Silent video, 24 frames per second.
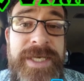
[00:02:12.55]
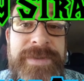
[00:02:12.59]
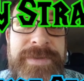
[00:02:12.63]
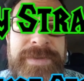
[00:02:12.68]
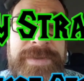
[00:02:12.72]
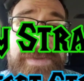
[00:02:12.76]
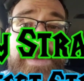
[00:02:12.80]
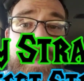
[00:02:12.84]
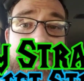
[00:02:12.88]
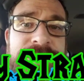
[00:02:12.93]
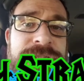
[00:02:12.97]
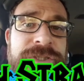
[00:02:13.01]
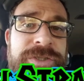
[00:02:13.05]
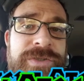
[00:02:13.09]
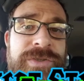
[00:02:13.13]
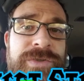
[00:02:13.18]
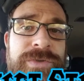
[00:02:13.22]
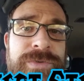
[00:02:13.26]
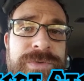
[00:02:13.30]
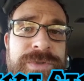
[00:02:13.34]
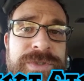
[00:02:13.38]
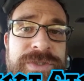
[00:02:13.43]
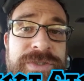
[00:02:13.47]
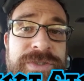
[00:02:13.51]
and then I'll show
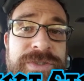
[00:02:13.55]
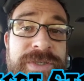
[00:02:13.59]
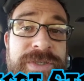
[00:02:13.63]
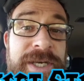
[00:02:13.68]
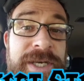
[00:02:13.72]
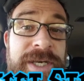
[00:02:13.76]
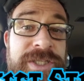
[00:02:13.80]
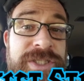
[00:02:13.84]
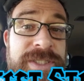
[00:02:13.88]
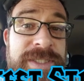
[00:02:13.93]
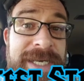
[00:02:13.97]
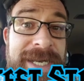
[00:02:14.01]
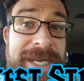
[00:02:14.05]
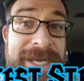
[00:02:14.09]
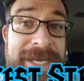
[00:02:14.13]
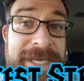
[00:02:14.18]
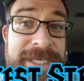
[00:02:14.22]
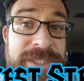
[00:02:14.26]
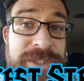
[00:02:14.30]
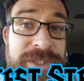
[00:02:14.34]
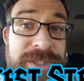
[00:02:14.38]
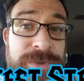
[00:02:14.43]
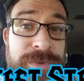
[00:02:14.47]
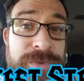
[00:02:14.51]
you the strategy that
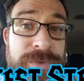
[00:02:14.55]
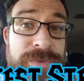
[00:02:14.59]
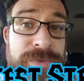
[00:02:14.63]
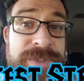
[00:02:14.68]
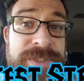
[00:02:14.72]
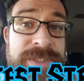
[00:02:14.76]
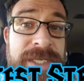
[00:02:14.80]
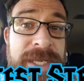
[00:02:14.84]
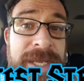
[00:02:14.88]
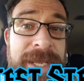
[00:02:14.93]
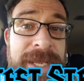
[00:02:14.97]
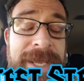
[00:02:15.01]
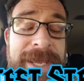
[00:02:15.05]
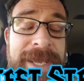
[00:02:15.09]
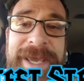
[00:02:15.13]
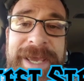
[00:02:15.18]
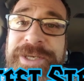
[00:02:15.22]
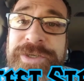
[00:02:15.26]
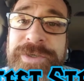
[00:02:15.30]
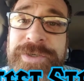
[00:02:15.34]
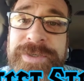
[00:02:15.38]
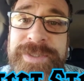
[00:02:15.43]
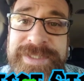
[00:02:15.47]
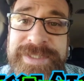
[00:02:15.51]
I used,
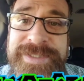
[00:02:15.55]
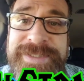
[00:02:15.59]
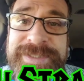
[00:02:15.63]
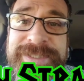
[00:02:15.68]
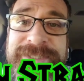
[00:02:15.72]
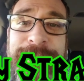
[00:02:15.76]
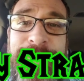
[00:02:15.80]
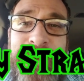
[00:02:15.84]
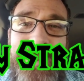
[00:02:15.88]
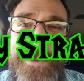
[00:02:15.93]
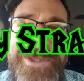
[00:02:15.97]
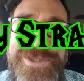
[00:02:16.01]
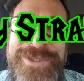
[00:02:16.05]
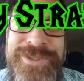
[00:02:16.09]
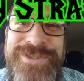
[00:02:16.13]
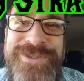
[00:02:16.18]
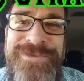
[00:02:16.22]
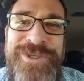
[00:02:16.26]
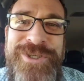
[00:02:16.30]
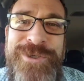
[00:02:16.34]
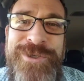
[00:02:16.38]
and you can decide what works for